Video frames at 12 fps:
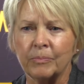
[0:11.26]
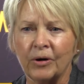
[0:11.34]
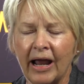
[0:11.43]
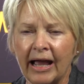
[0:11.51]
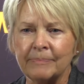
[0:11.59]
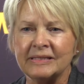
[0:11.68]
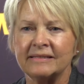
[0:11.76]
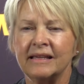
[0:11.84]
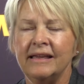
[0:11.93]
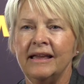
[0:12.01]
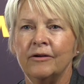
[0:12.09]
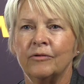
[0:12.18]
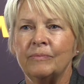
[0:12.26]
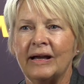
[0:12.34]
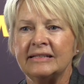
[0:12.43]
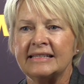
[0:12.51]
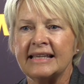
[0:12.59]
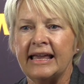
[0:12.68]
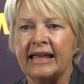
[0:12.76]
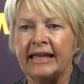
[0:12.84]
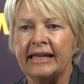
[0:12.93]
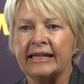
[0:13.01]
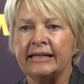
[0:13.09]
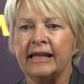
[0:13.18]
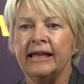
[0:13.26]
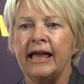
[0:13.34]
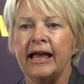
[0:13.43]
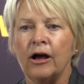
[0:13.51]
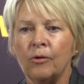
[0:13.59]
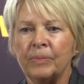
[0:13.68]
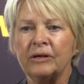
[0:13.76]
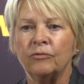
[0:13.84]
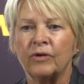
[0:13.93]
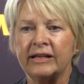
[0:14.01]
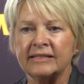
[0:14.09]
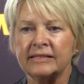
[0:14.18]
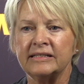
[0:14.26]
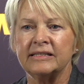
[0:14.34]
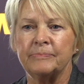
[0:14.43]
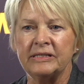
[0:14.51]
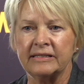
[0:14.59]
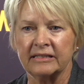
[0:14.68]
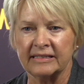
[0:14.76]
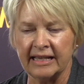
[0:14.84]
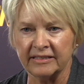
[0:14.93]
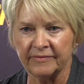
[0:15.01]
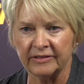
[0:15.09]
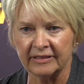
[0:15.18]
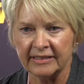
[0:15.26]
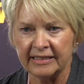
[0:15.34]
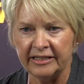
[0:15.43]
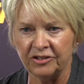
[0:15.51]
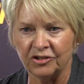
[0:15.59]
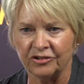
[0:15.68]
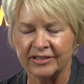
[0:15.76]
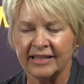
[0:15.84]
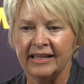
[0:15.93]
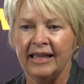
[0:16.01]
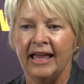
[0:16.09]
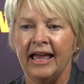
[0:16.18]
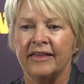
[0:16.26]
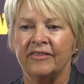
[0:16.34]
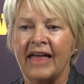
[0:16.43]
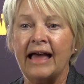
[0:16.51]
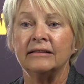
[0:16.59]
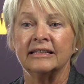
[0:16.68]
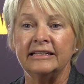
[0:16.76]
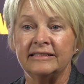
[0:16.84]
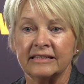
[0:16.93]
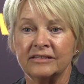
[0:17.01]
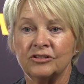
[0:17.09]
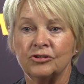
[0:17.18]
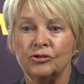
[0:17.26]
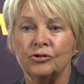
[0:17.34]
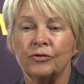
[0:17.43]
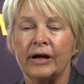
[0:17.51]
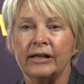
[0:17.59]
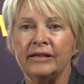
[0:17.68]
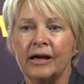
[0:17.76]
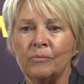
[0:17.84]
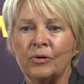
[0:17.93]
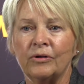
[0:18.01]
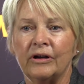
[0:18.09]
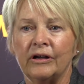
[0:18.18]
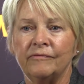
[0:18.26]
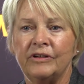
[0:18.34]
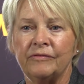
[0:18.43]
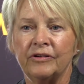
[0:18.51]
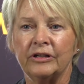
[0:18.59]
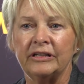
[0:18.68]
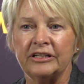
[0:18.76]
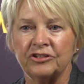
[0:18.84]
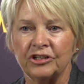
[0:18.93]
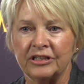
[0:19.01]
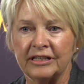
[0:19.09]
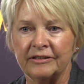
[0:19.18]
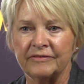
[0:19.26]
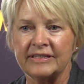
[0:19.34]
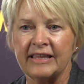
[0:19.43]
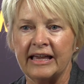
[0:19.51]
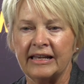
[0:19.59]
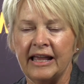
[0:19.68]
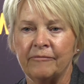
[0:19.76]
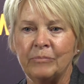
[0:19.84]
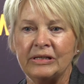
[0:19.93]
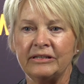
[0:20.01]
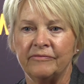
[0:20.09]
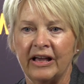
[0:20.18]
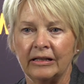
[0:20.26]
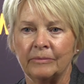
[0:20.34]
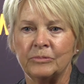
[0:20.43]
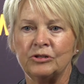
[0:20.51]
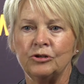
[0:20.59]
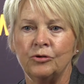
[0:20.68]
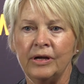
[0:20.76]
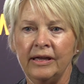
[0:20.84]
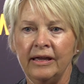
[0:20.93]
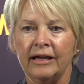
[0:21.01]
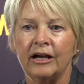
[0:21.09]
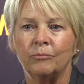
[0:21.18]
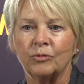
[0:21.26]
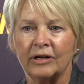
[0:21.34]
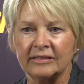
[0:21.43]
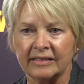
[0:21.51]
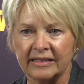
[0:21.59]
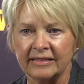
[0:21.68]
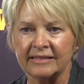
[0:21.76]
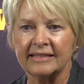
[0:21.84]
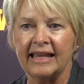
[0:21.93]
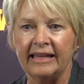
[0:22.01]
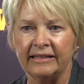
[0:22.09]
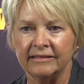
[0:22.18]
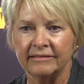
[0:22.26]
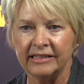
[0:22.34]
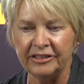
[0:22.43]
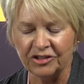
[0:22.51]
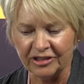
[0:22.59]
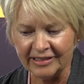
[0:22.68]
perhaps we might say, in helping residents be successful as teachers. That leads us to a number of different initiatives that have been developed to help residents gain teaching